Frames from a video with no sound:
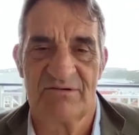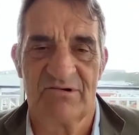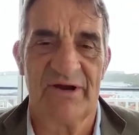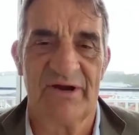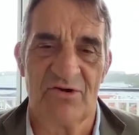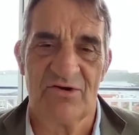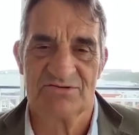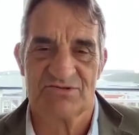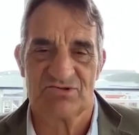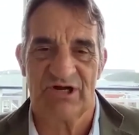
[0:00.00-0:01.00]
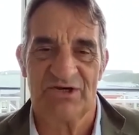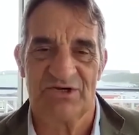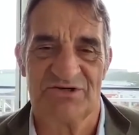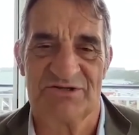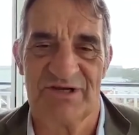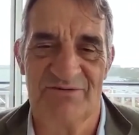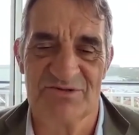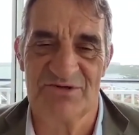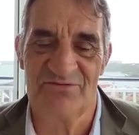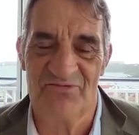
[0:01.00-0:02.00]
great on concentration, so he
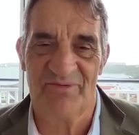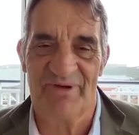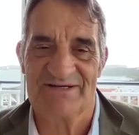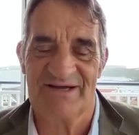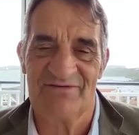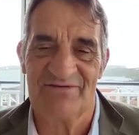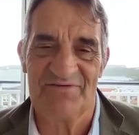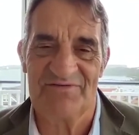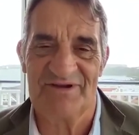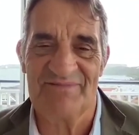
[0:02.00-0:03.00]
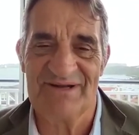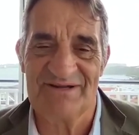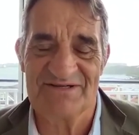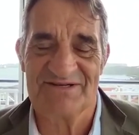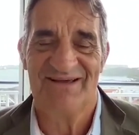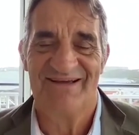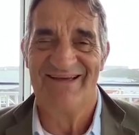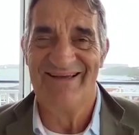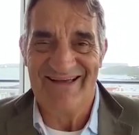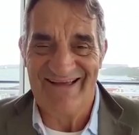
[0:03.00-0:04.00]
was good for about 10 or 15 minutes.
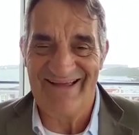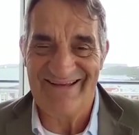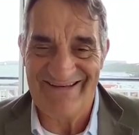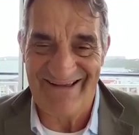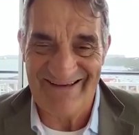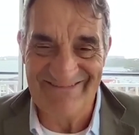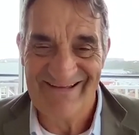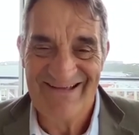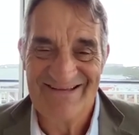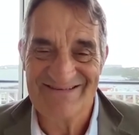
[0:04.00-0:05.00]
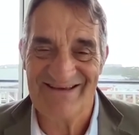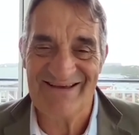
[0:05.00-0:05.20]
And so